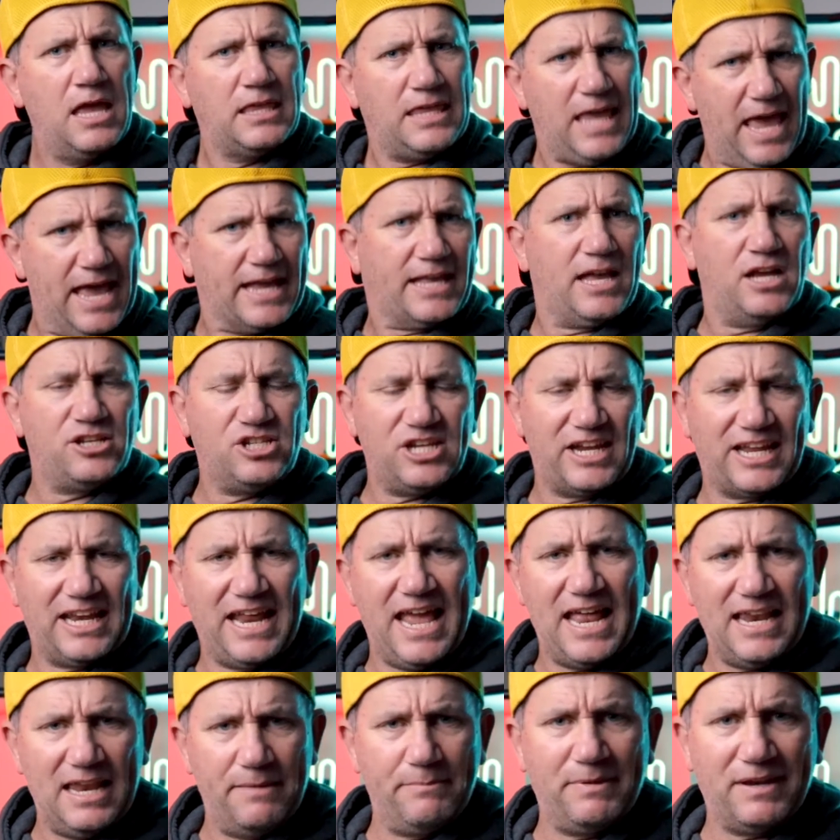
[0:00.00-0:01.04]
yeah, go check it
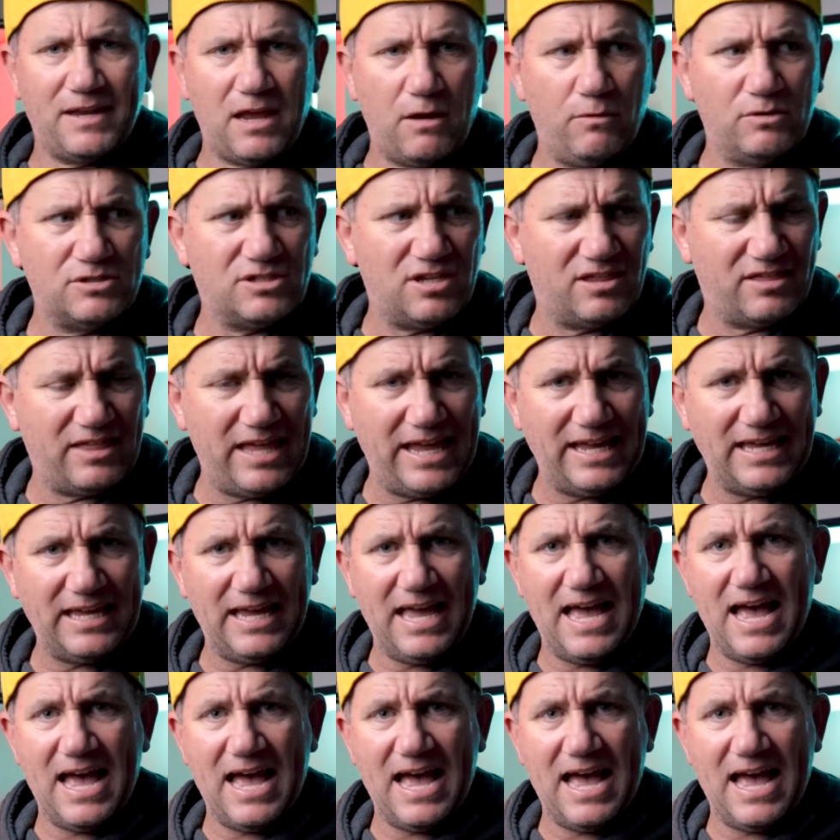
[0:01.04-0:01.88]
out. Let me know what you think.